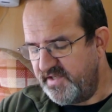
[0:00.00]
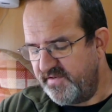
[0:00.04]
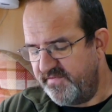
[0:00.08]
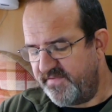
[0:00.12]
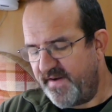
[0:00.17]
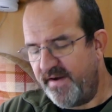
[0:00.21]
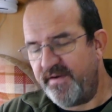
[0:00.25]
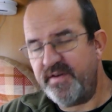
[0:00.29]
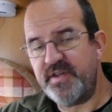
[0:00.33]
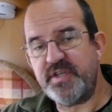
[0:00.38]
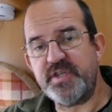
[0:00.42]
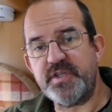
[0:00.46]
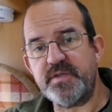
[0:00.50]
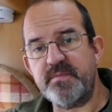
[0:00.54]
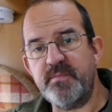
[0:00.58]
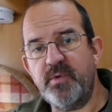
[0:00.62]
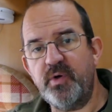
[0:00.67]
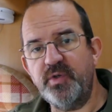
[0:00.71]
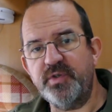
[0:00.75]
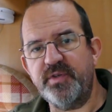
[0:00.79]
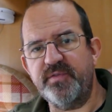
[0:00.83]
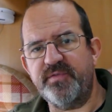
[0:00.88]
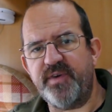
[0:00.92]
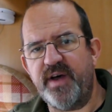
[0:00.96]
a very
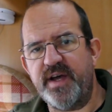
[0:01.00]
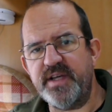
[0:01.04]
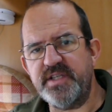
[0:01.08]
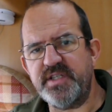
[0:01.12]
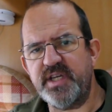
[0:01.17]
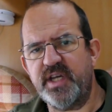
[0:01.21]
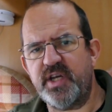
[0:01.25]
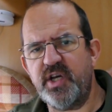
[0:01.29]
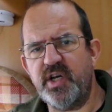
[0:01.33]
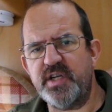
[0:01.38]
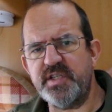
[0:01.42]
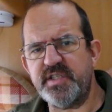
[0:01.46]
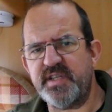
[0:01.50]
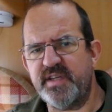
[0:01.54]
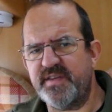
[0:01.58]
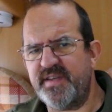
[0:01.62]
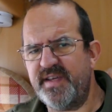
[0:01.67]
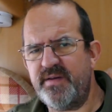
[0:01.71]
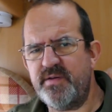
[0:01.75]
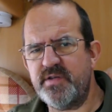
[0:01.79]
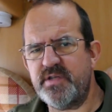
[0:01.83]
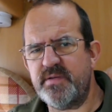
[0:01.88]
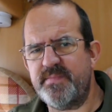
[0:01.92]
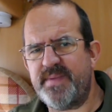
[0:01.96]
small device. It cost, I
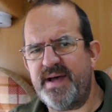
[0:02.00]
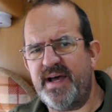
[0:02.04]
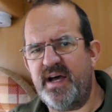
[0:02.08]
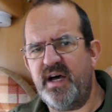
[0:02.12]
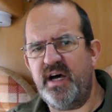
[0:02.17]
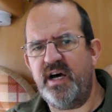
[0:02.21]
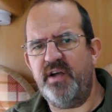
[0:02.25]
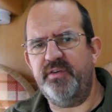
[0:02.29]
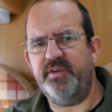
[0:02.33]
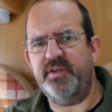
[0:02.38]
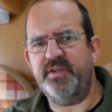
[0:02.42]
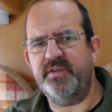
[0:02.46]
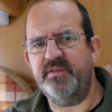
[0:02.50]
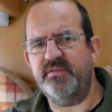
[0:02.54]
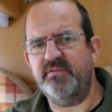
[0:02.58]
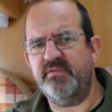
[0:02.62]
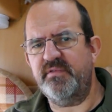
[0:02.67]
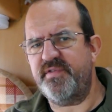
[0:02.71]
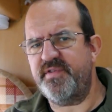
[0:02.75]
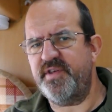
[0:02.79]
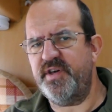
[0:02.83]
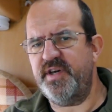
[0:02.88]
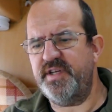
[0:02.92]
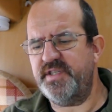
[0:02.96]
think it was about
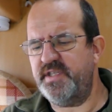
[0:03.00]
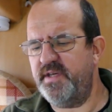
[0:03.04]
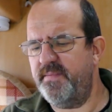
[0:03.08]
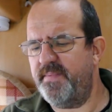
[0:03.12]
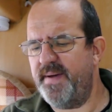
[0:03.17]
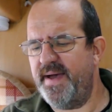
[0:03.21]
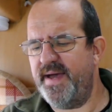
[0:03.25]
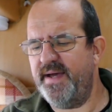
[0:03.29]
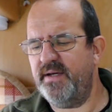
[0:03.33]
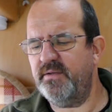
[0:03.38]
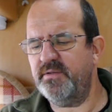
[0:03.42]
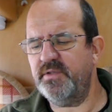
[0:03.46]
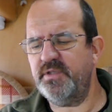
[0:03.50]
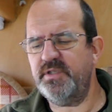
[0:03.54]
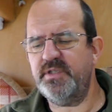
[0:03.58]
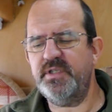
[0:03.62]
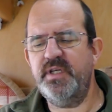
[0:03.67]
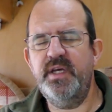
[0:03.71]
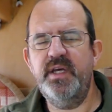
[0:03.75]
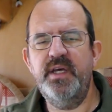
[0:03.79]
£130.